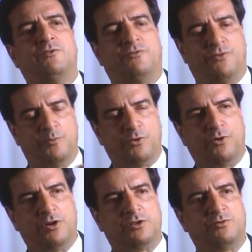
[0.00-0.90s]
from
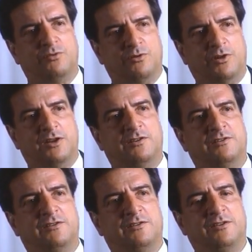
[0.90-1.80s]
lot to lot,
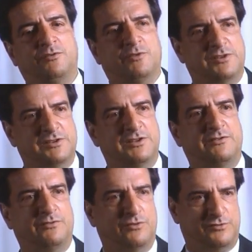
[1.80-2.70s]
you
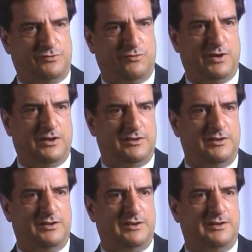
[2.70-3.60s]
achieve those
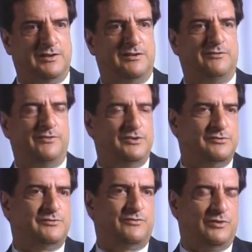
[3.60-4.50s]
quality
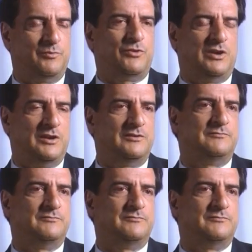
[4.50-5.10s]
features for the product.